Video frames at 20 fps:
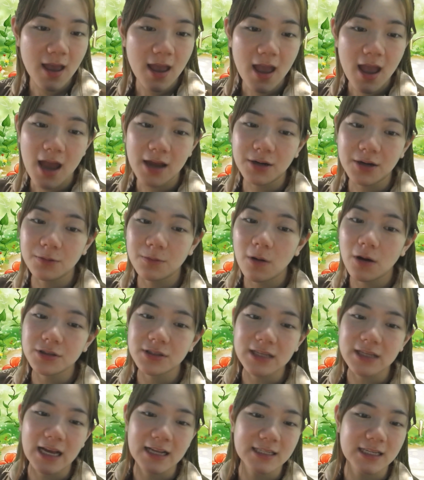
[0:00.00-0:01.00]
and a raw
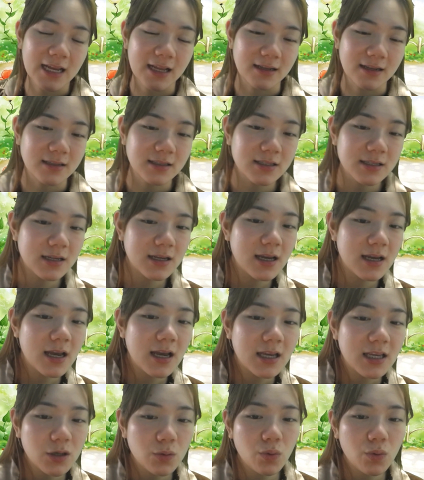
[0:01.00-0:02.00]
set end,
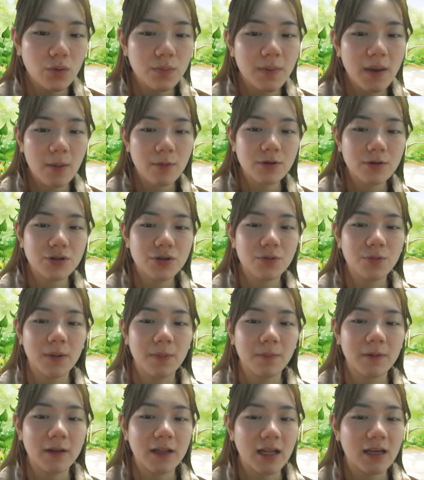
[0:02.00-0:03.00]
you will be able to
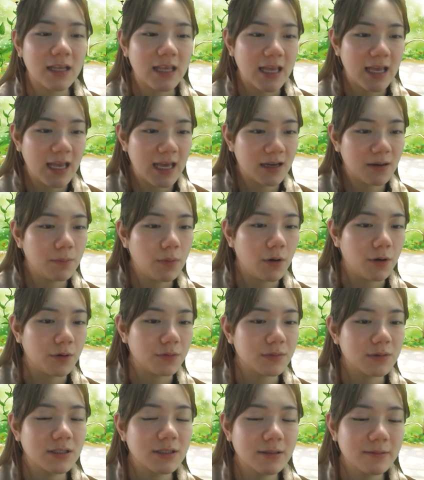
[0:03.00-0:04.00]
replant the canna
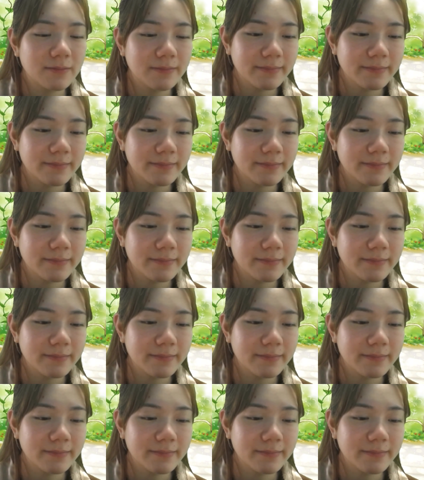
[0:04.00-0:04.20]
bulbs.